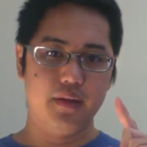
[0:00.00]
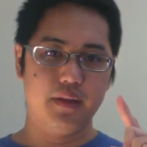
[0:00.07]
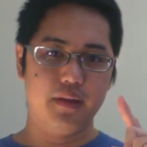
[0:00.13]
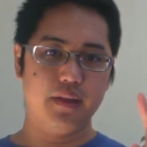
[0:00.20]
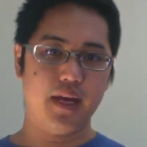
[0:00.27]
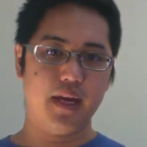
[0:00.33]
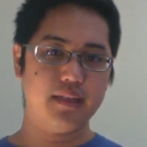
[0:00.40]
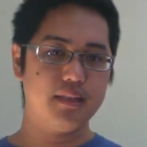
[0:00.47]

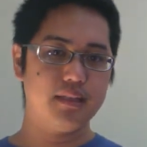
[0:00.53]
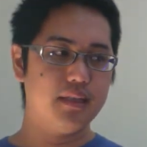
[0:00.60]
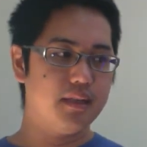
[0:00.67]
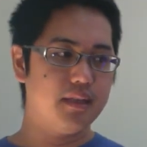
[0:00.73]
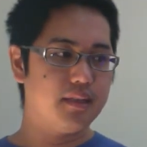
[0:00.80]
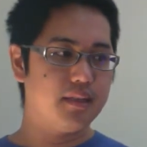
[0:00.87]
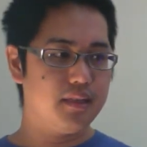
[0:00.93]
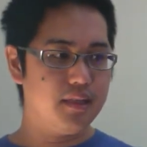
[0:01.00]
But
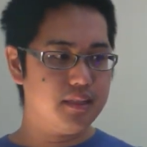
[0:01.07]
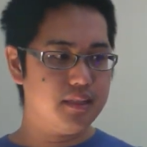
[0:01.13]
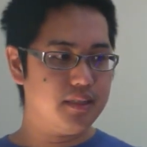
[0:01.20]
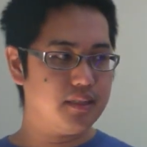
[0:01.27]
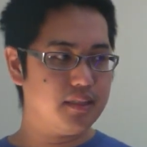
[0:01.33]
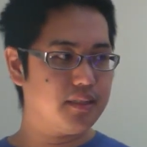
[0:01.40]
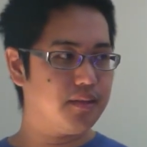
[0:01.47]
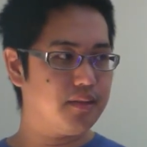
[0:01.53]

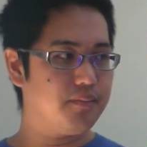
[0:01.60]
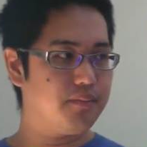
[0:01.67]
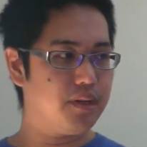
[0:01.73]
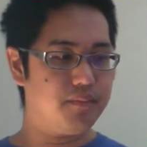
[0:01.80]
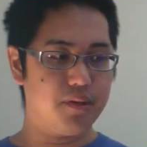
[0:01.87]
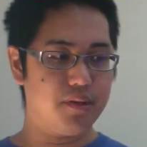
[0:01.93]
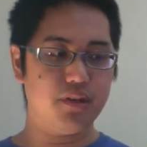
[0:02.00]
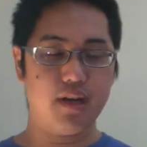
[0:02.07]

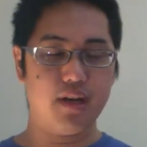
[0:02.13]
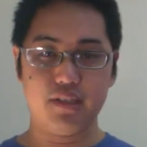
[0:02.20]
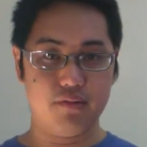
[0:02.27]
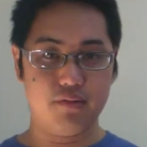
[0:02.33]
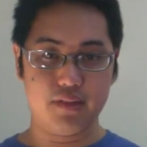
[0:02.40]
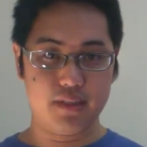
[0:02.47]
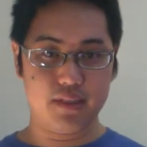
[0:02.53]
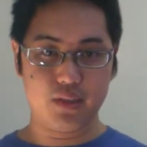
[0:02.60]
your answer
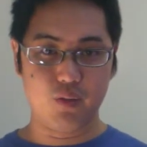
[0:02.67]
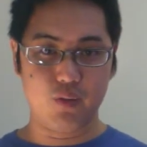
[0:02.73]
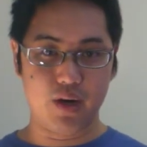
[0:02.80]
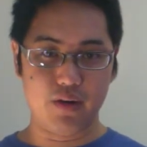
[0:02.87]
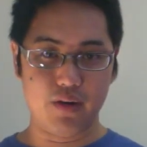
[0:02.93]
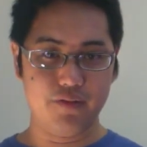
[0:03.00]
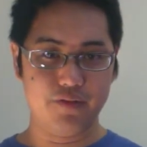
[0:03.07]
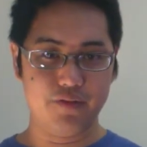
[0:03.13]
isn't
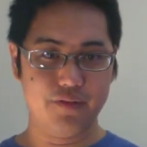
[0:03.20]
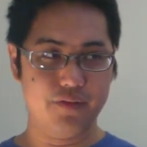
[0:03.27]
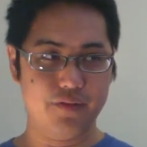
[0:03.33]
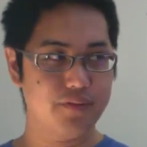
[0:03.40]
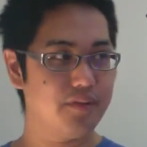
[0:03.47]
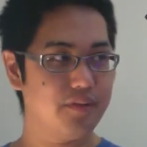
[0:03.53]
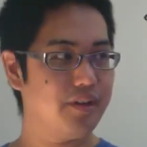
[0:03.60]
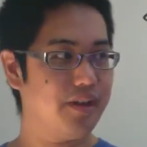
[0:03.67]
12.
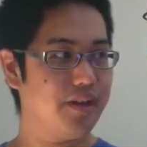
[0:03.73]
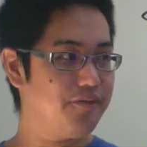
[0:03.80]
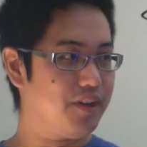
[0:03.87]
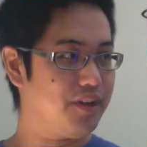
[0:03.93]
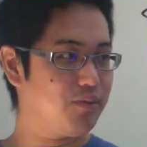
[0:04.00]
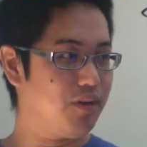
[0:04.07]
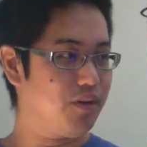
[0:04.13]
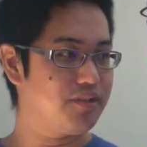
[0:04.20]
In
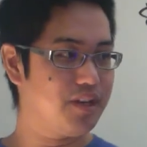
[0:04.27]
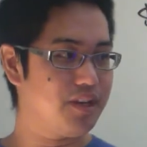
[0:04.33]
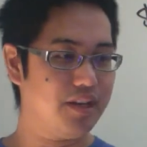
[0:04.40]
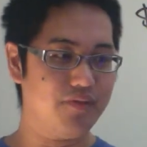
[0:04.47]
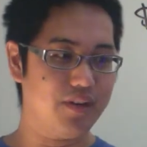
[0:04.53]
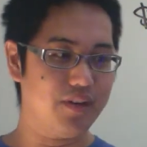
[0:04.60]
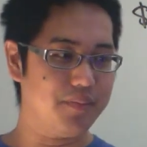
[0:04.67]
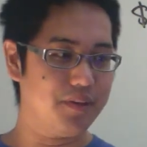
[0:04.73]
fact, 12 is not
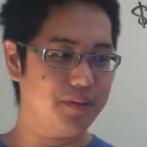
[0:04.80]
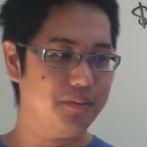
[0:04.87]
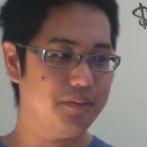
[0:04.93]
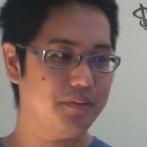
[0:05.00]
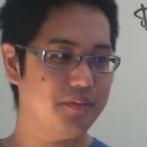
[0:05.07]
even up here.